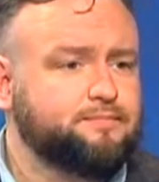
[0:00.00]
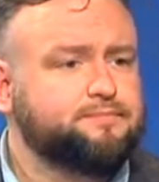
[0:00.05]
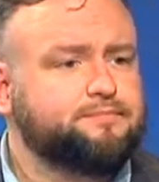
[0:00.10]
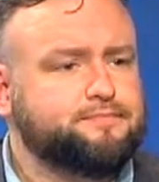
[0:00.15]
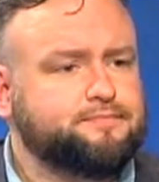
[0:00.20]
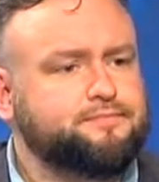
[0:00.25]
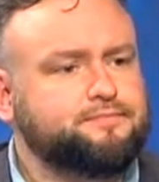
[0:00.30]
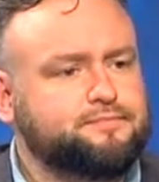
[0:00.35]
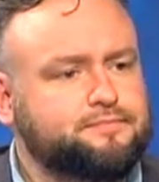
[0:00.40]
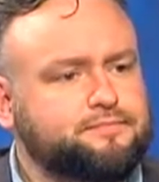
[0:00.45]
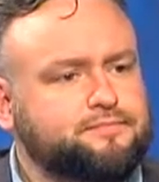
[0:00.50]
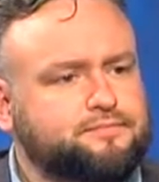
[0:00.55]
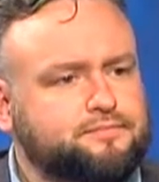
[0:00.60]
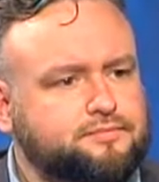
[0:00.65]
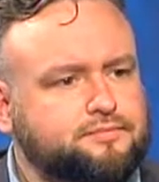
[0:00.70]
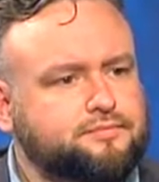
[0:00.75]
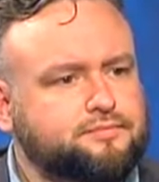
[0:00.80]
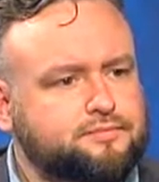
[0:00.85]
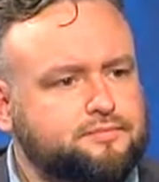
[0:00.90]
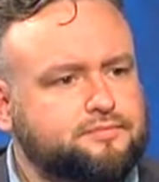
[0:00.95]
just like you
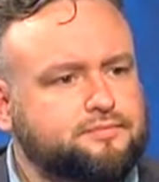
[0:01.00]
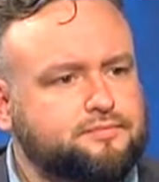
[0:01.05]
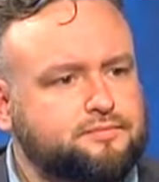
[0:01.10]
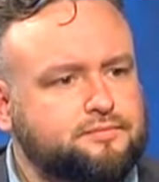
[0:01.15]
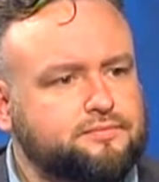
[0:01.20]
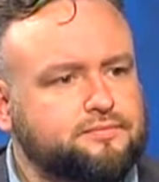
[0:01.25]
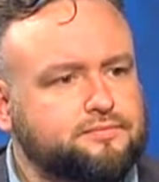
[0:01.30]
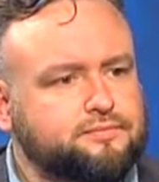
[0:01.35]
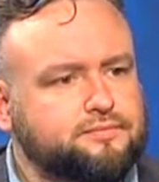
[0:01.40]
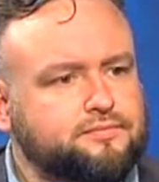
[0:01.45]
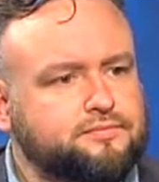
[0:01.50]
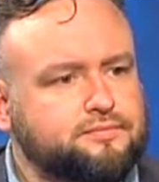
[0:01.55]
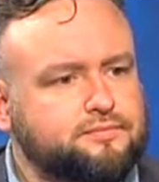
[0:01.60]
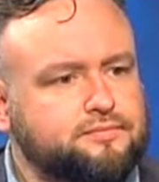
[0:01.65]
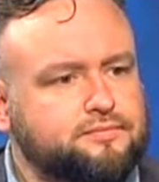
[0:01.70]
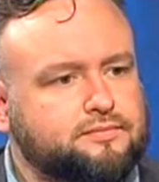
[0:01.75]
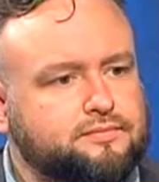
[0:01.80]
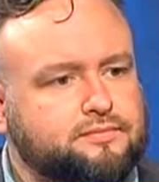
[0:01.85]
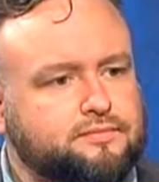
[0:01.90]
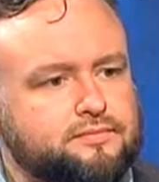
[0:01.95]
said, it is gap
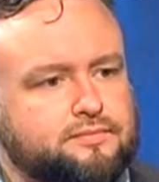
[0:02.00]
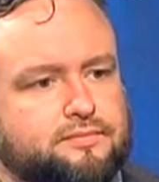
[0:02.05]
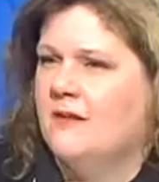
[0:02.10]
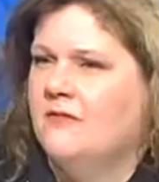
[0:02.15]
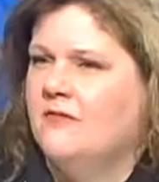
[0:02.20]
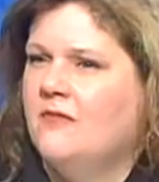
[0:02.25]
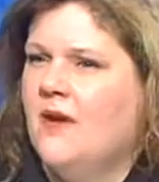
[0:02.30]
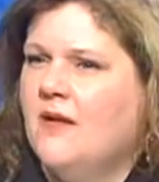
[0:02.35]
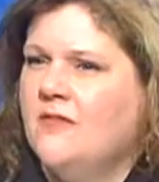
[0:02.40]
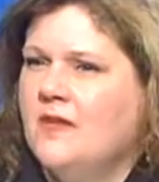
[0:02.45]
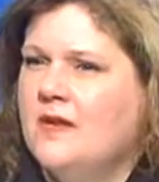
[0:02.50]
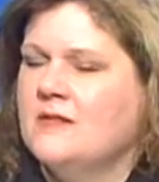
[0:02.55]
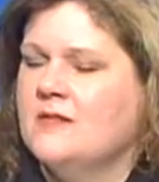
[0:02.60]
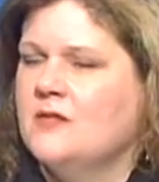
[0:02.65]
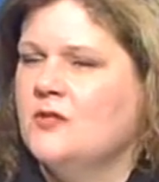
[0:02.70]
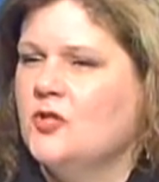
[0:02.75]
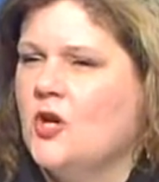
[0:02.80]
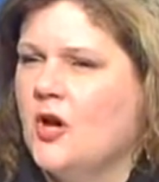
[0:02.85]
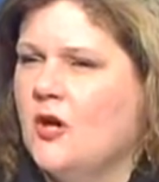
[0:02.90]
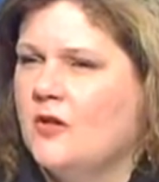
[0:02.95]
funding, and
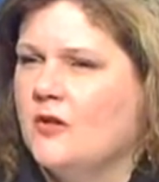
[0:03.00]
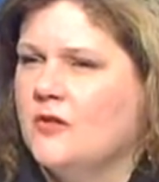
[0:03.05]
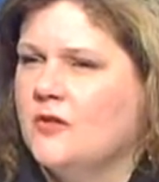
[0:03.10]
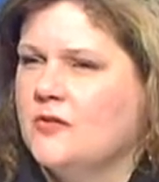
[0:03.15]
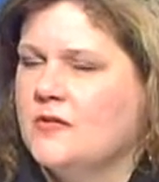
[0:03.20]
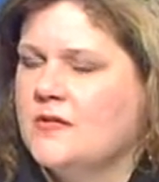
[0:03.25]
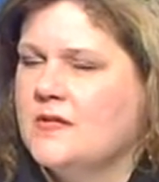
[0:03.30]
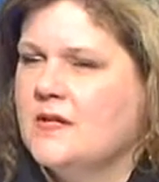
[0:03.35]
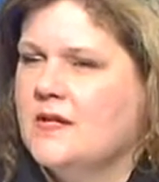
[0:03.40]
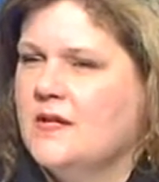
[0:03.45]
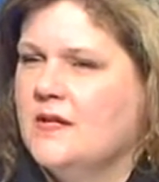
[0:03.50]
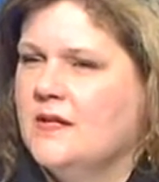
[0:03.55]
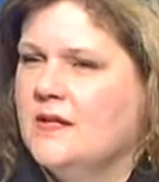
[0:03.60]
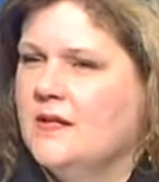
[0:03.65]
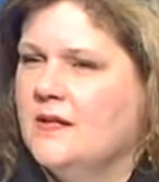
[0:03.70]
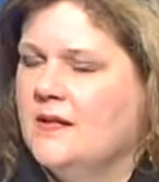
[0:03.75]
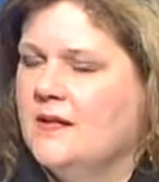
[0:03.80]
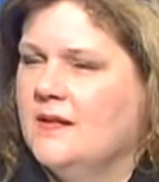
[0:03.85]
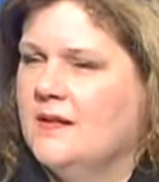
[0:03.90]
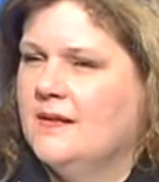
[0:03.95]
$5,000
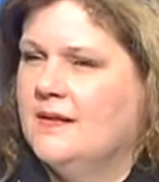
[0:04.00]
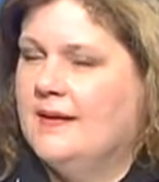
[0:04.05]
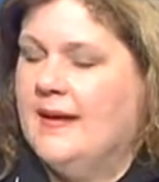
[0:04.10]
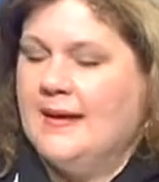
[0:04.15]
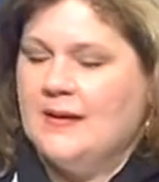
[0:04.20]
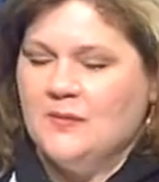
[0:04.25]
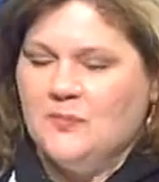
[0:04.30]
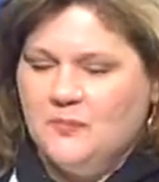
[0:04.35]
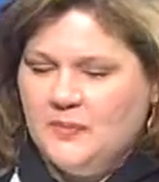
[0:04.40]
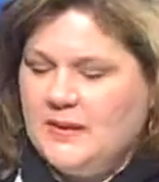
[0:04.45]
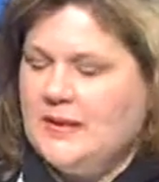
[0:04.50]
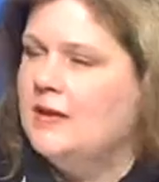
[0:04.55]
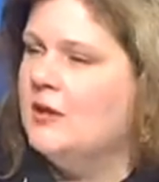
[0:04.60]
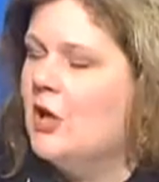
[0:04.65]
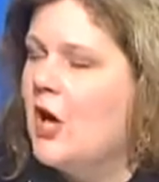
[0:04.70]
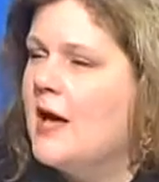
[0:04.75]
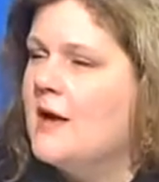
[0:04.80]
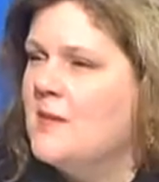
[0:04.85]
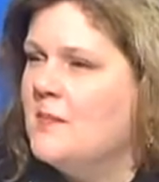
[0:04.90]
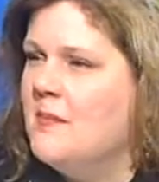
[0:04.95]
can be a
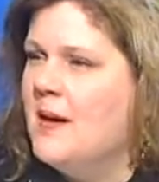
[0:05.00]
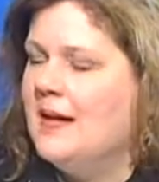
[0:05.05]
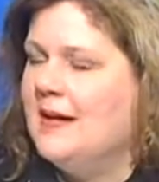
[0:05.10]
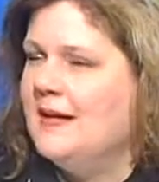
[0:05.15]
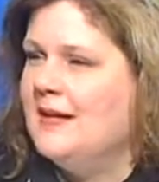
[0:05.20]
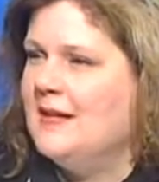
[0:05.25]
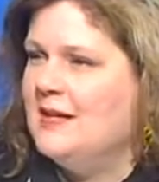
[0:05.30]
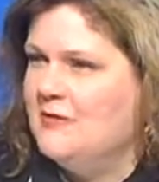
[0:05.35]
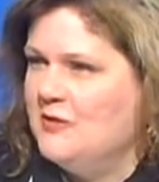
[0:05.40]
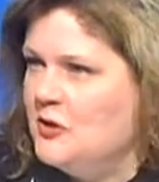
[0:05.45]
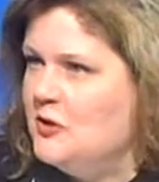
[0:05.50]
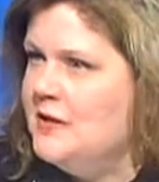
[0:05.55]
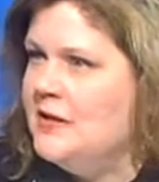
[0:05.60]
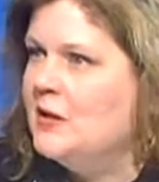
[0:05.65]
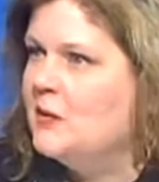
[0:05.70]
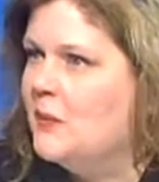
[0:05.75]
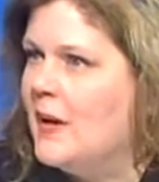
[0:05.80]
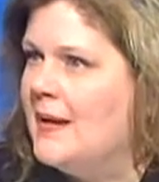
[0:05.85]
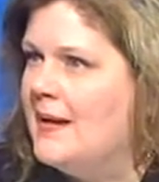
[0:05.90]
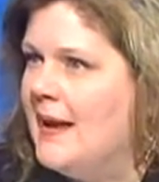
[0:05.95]
lot of money if you need
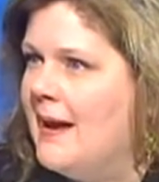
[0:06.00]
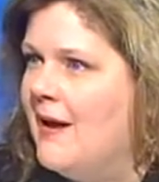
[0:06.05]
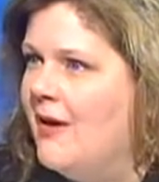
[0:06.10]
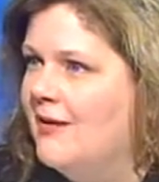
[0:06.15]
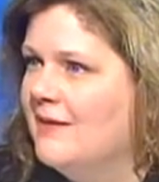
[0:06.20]
it right now.